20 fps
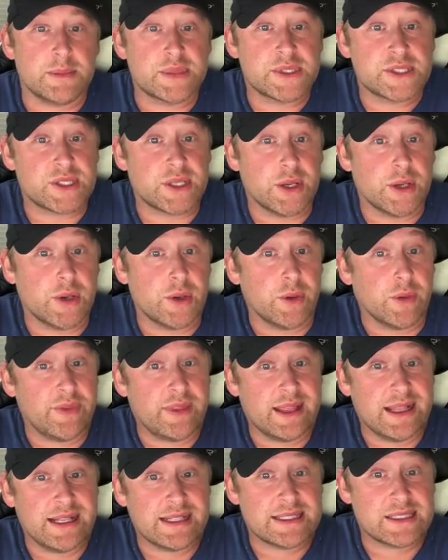So
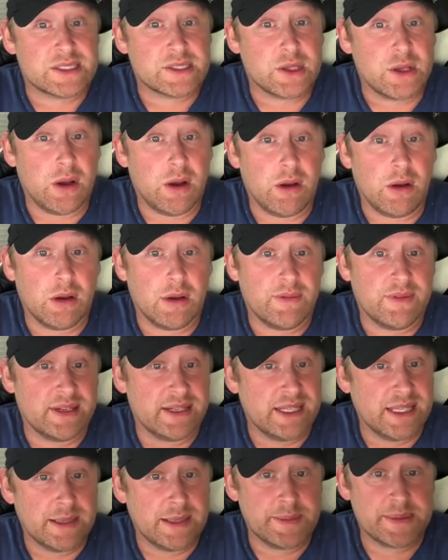that's all of the
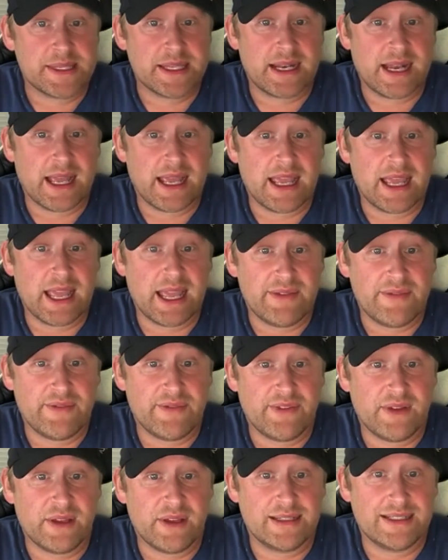tips that I have
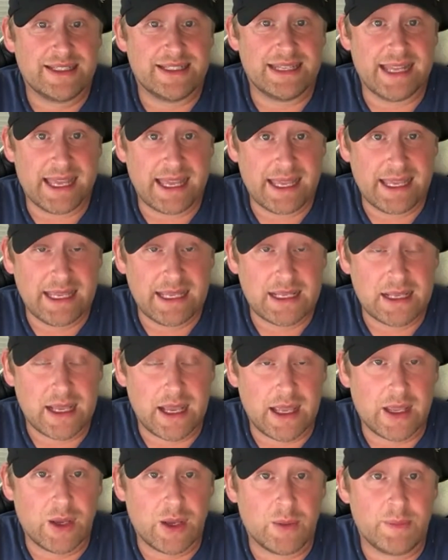today. I
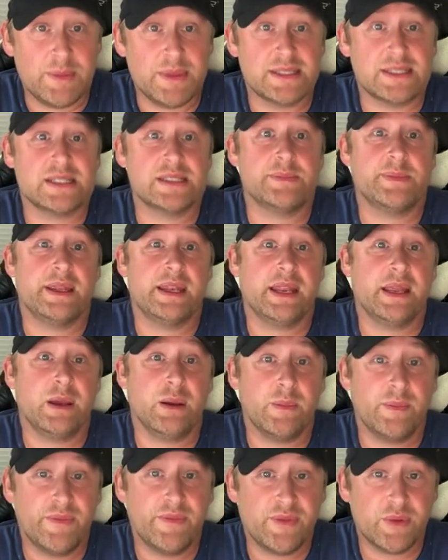hope this has been
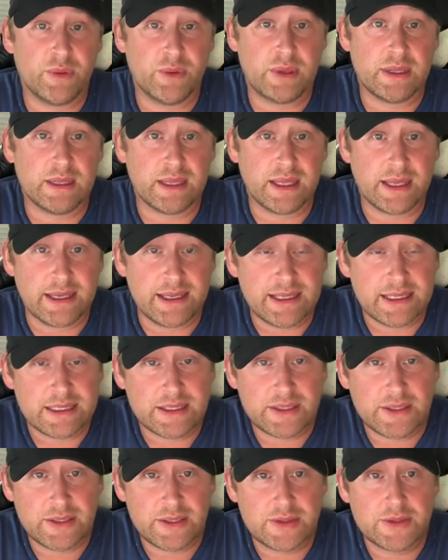helpful, enlightening
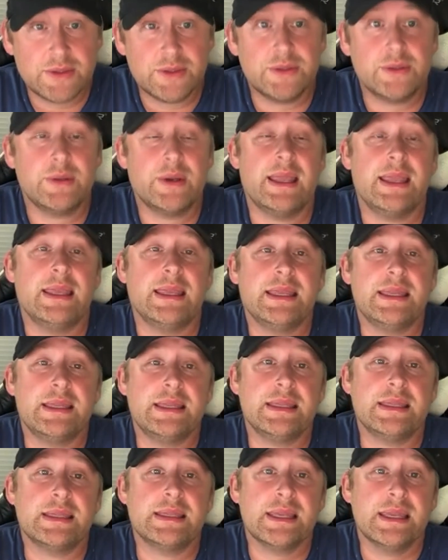to you,
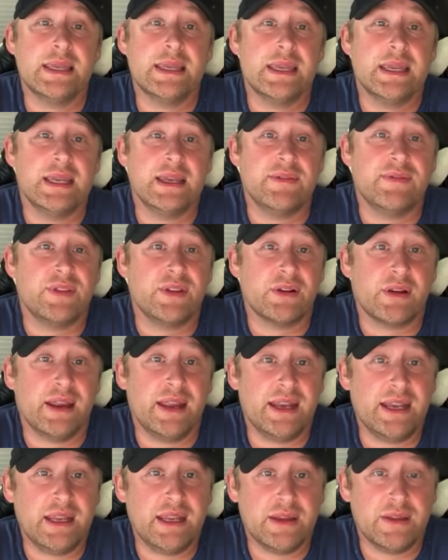and if there are
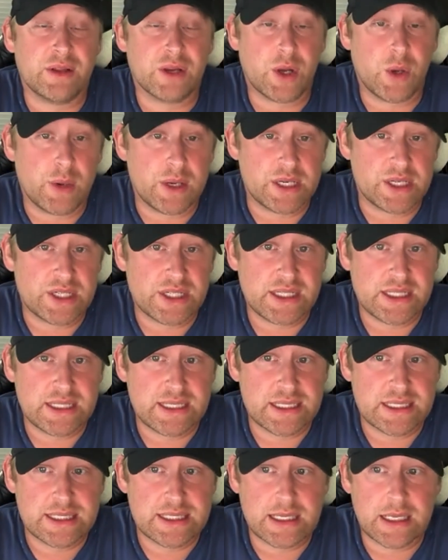any other
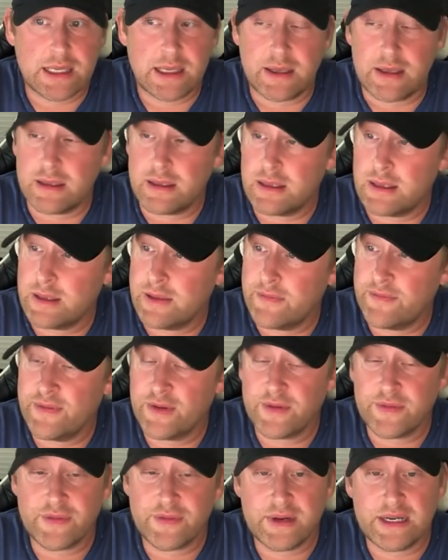questions,
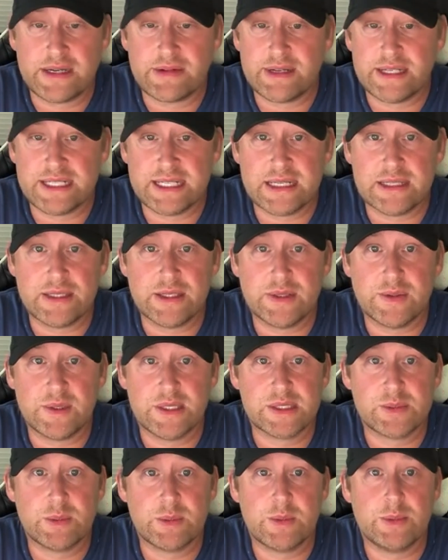feel free to reach out to
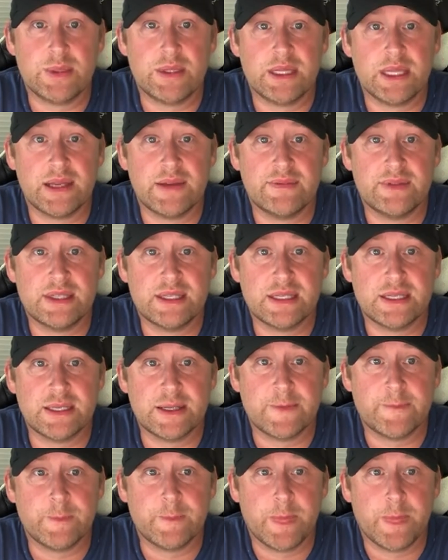us. We would love to